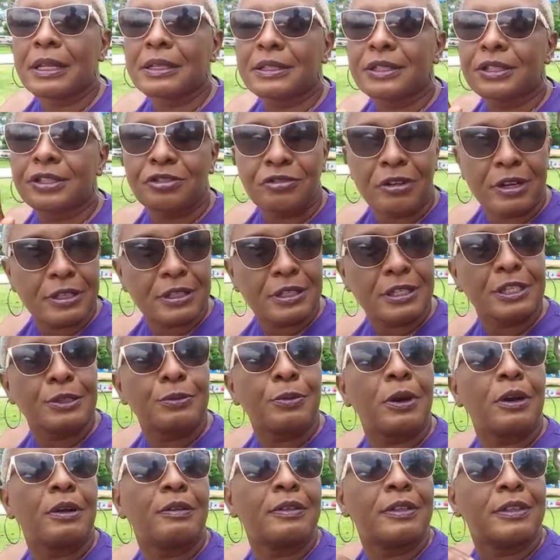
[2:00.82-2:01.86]
stress is
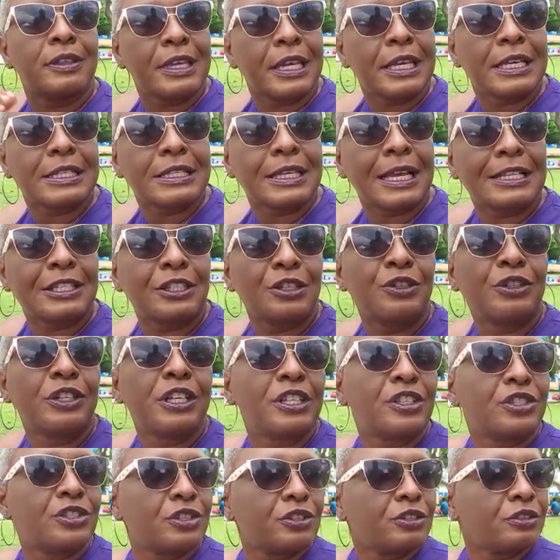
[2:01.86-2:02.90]
one of the things that you
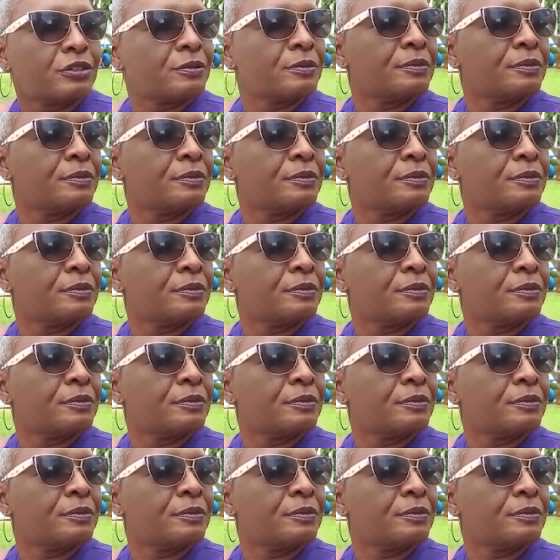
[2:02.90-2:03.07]
need to